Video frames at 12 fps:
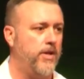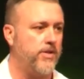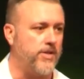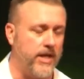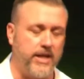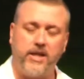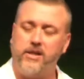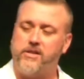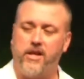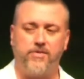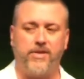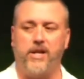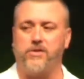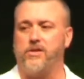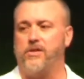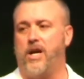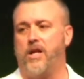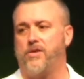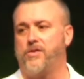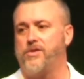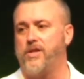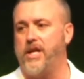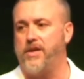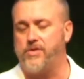said, I need $10,000 today.